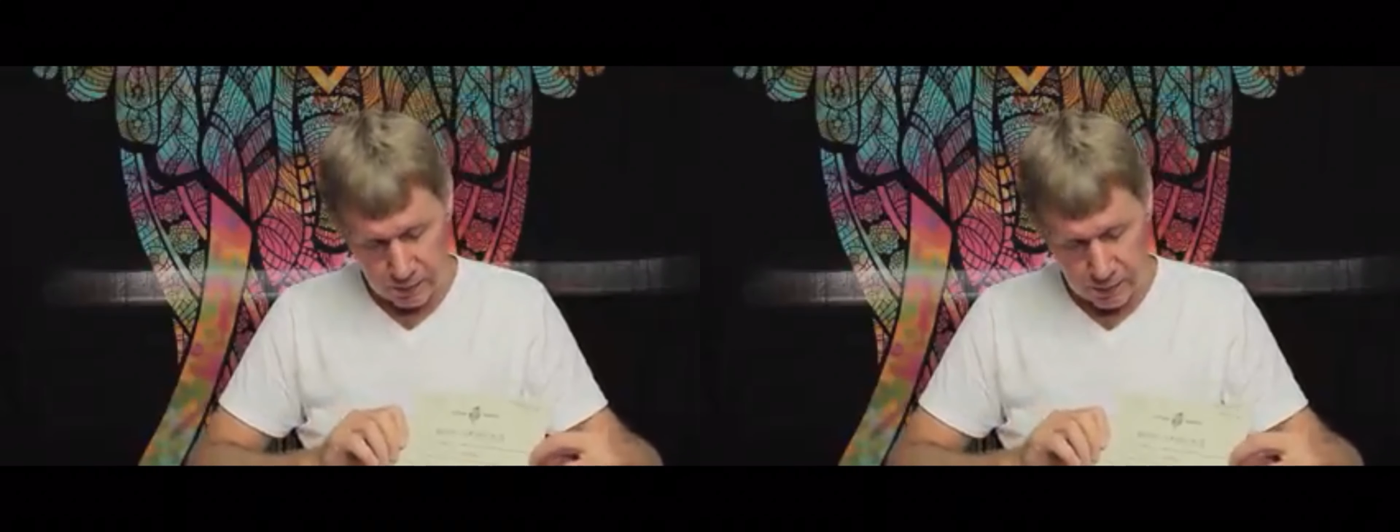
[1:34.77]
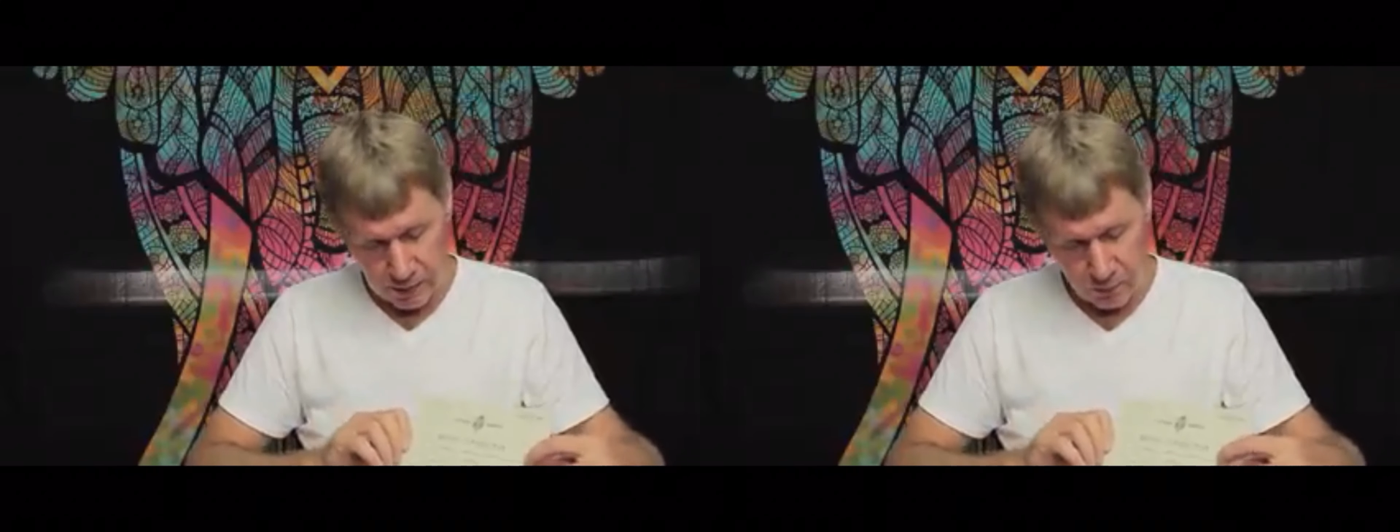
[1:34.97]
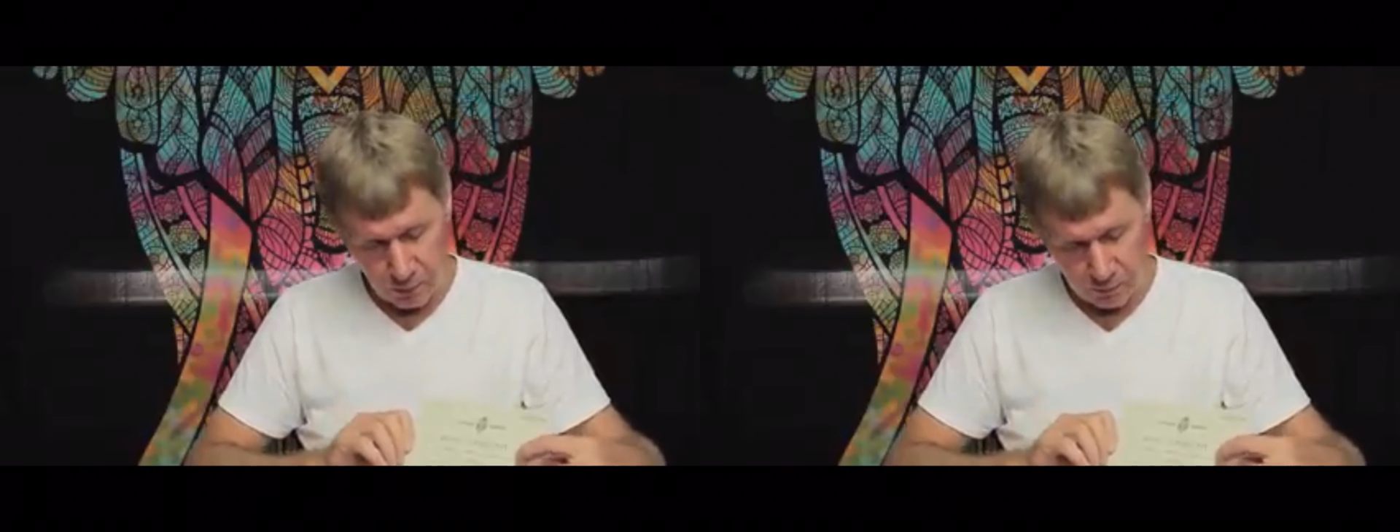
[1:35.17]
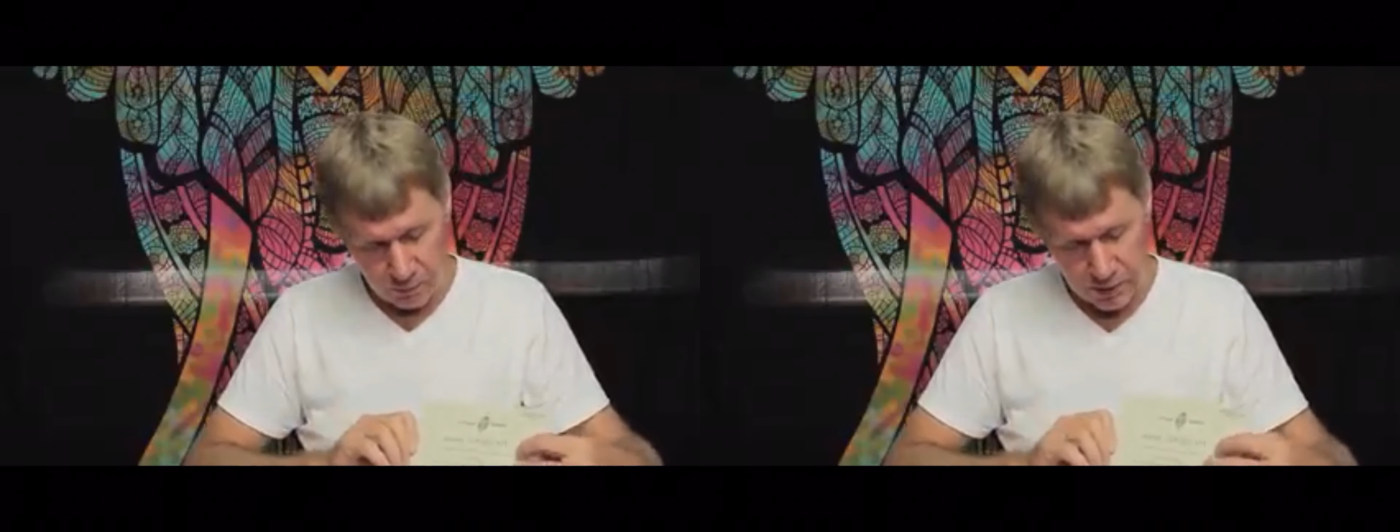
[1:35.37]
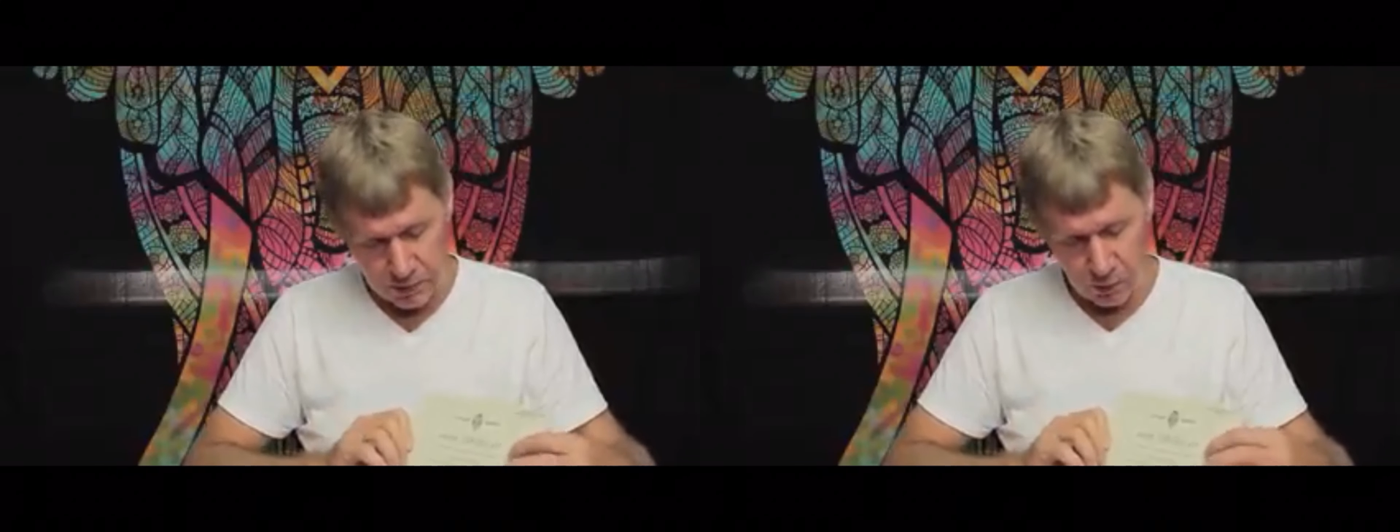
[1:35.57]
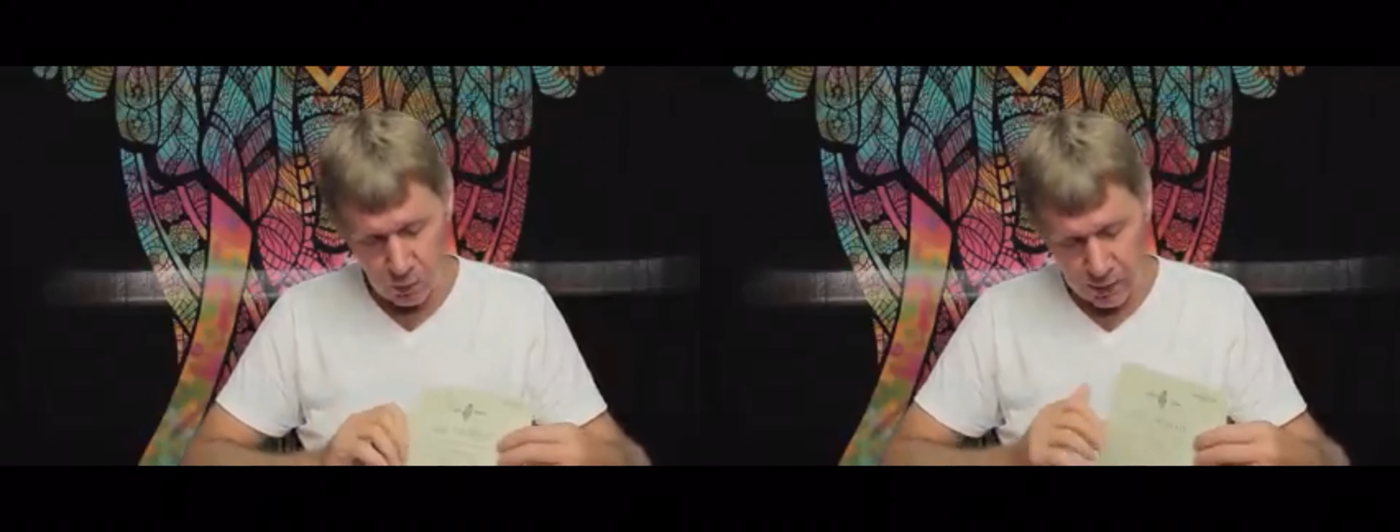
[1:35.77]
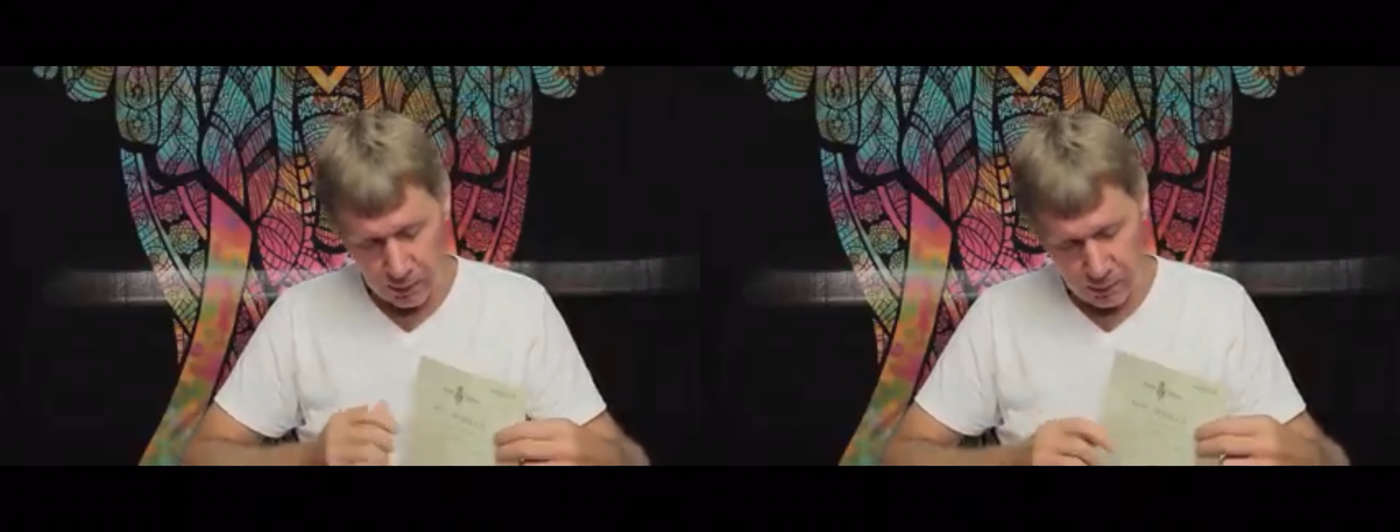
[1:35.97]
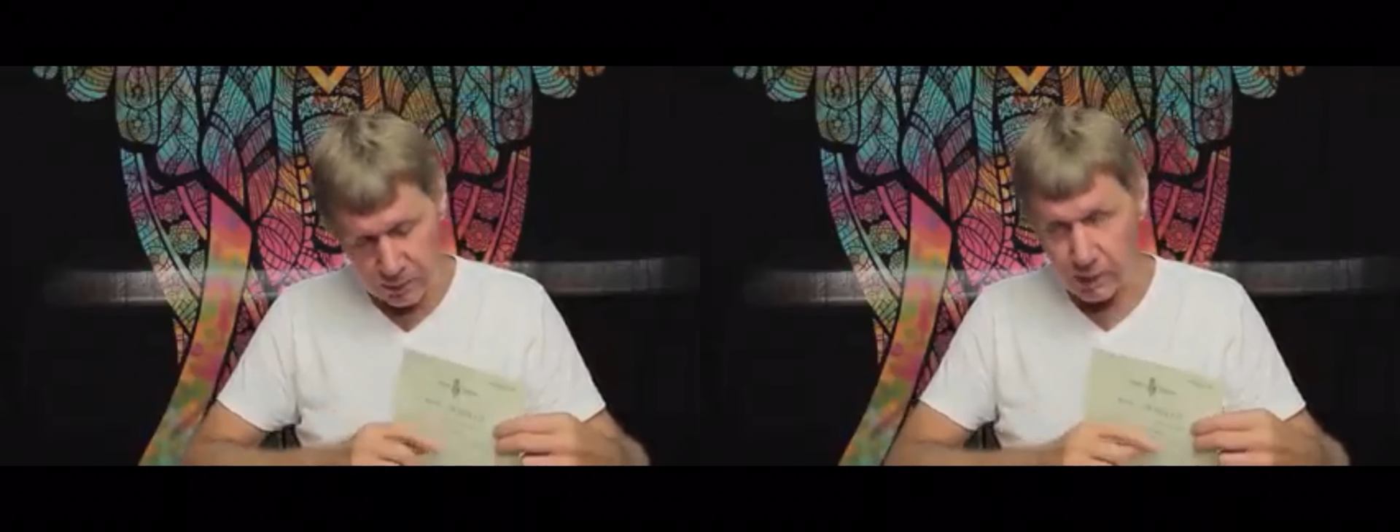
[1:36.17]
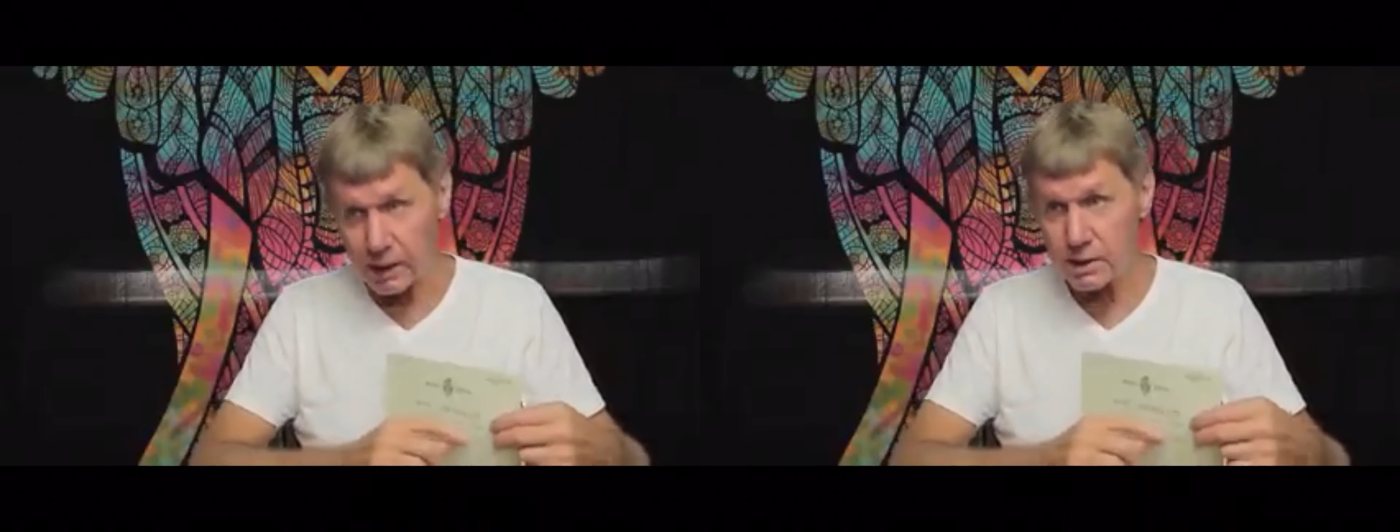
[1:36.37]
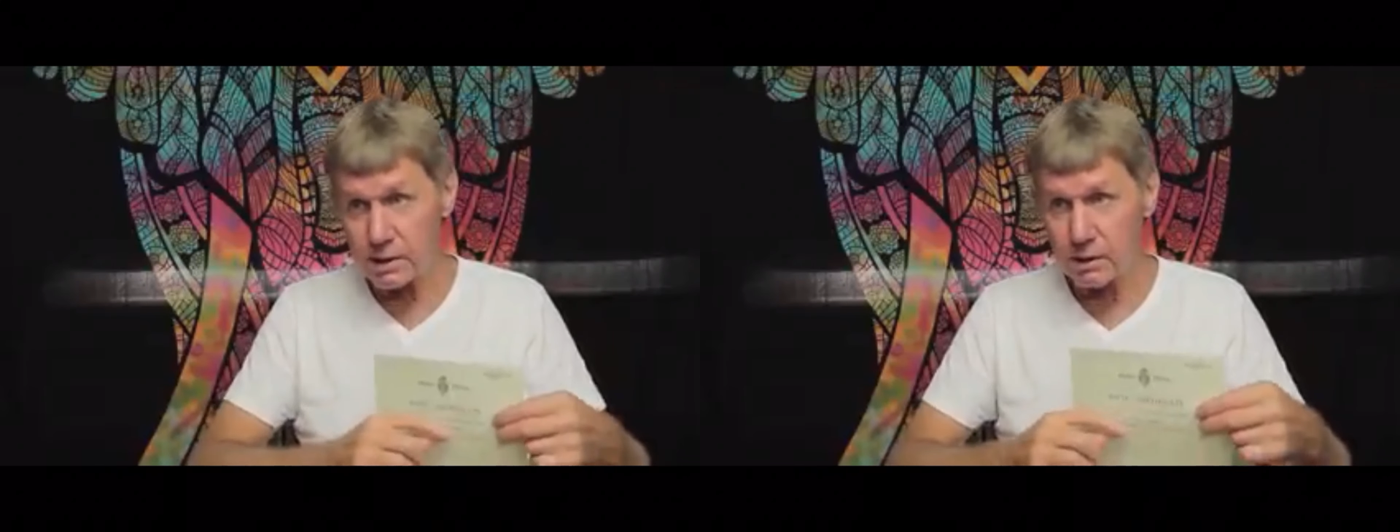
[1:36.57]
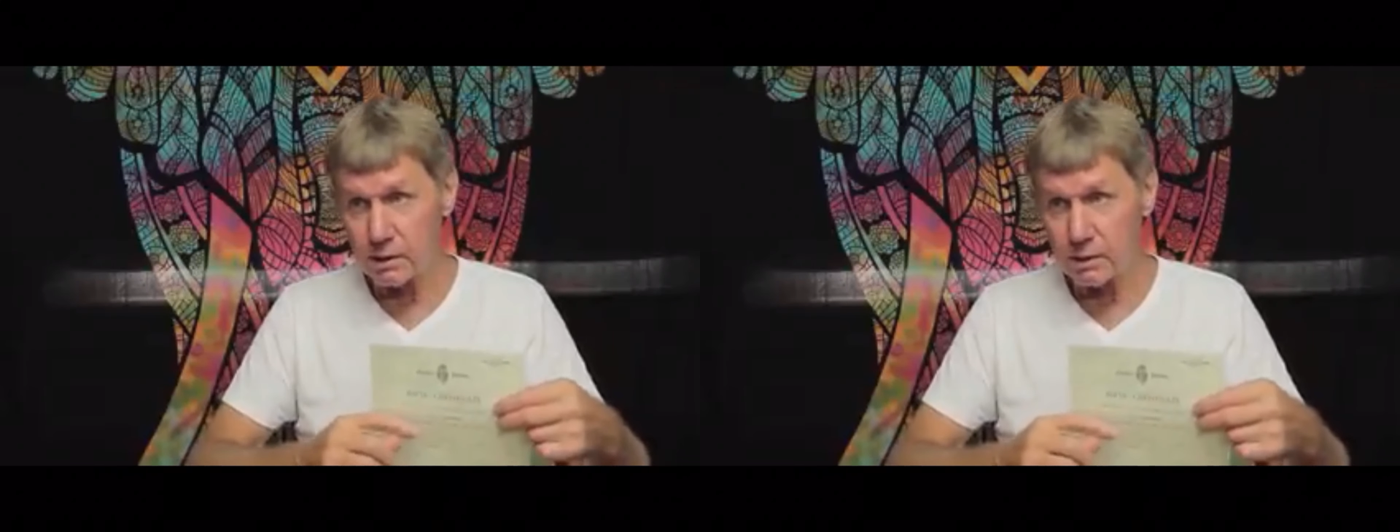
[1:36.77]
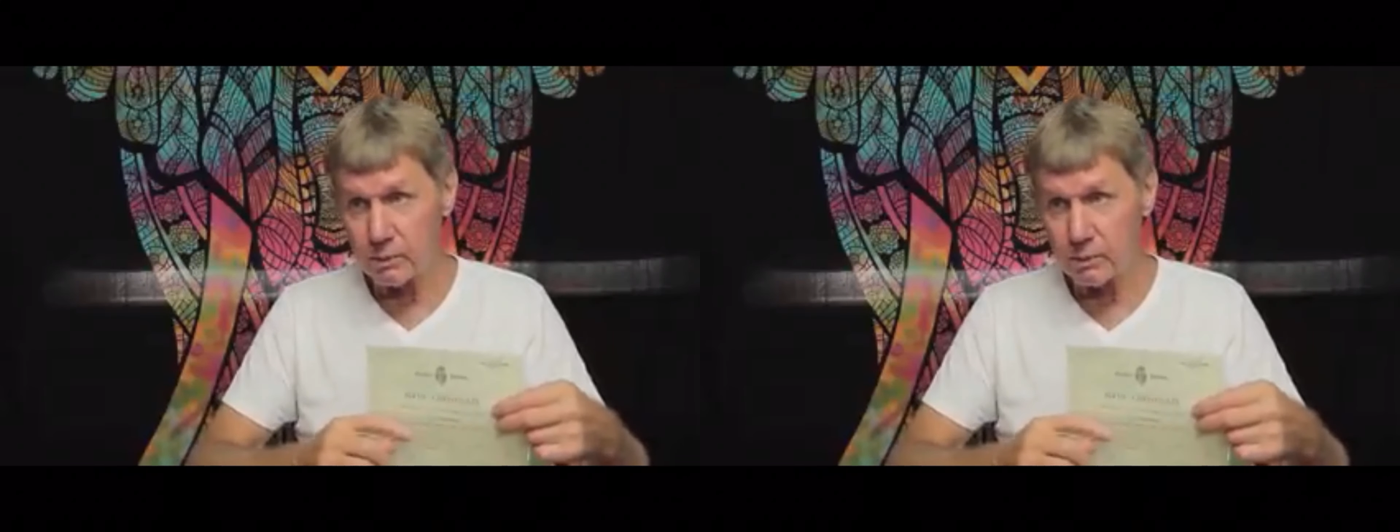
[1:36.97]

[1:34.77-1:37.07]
the name obviously all capitalized.